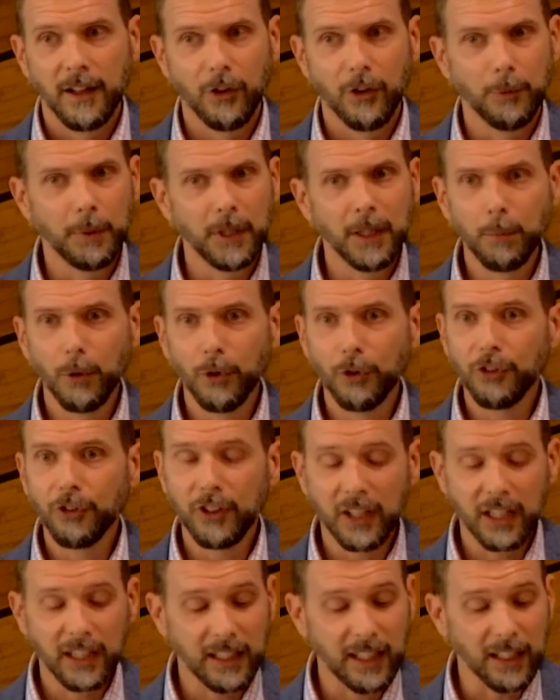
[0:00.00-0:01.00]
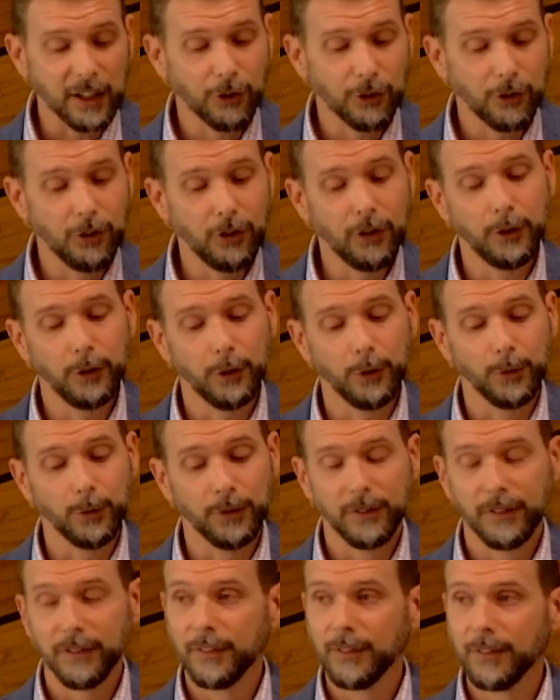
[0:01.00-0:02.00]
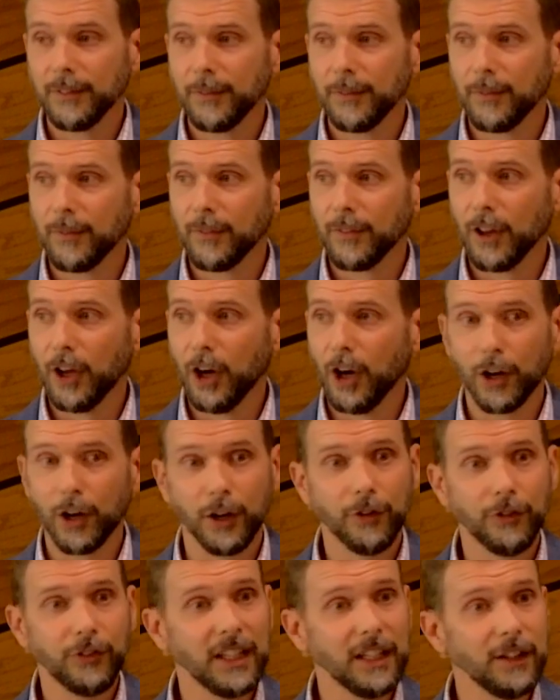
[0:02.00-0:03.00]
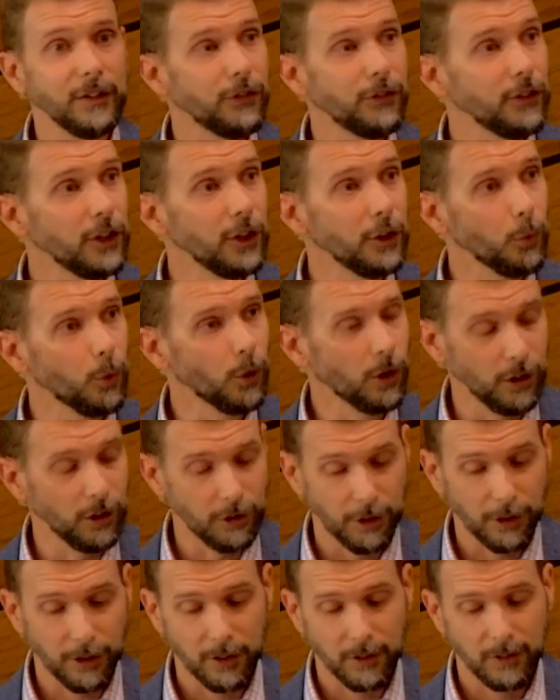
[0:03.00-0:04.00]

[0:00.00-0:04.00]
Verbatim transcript: The people sitting next to you are of infinite worth,